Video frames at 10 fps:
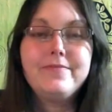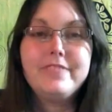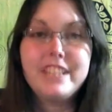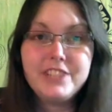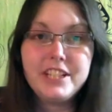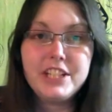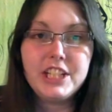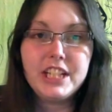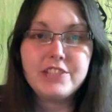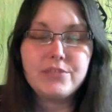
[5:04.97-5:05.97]
Now, thank you
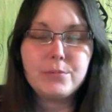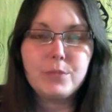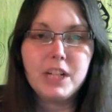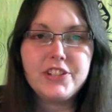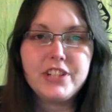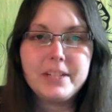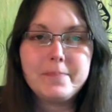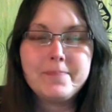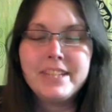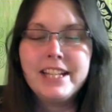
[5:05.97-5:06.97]
guys for watching,
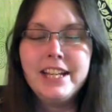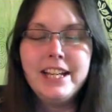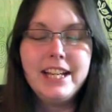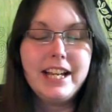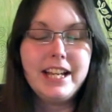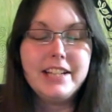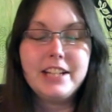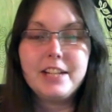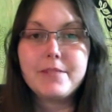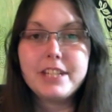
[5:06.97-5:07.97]
and
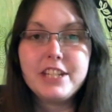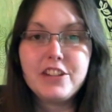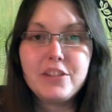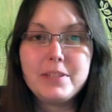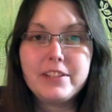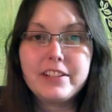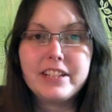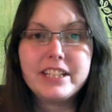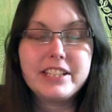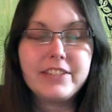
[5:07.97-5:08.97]
I really hope you
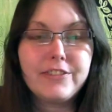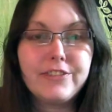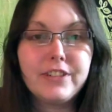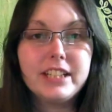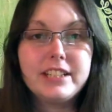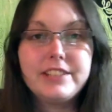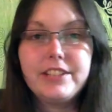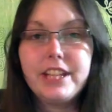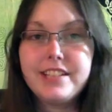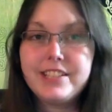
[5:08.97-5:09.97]
guys have
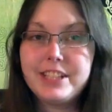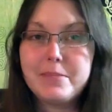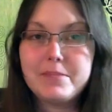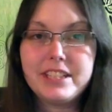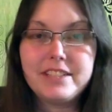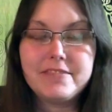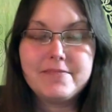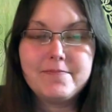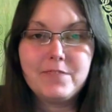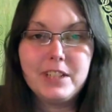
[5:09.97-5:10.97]
taken something
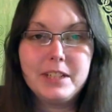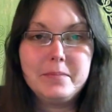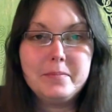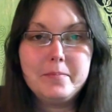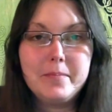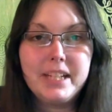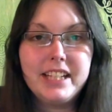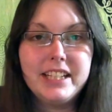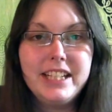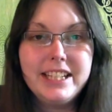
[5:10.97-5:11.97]
from
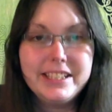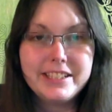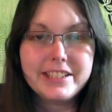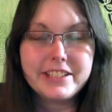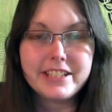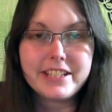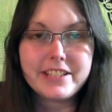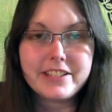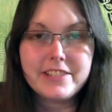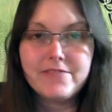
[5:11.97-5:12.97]
this
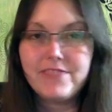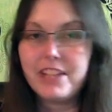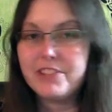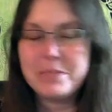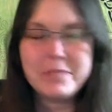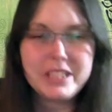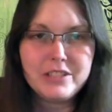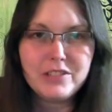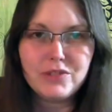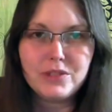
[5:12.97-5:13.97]
list, found something
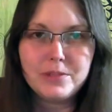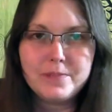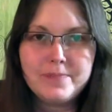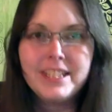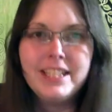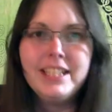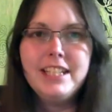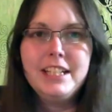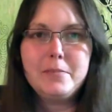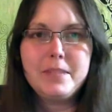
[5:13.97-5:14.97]
useful,
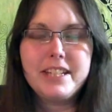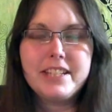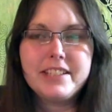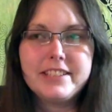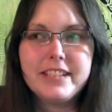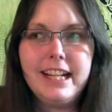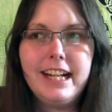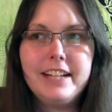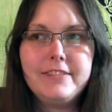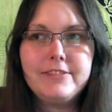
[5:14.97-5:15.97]
because
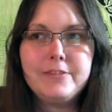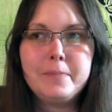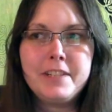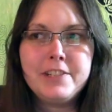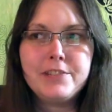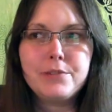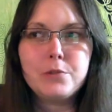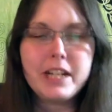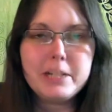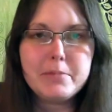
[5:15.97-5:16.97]
I've been through
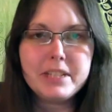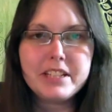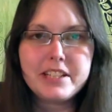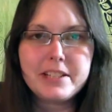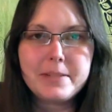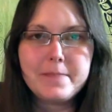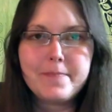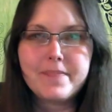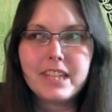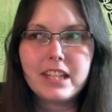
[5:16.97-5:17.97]
quite a bit
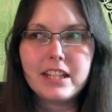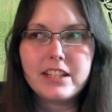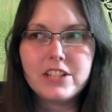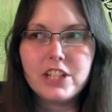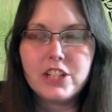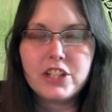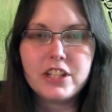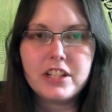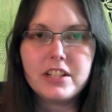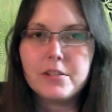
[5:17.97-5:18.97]

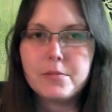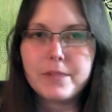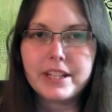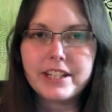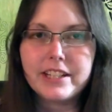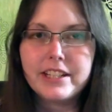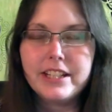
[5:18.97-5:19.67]
teaching Wicca,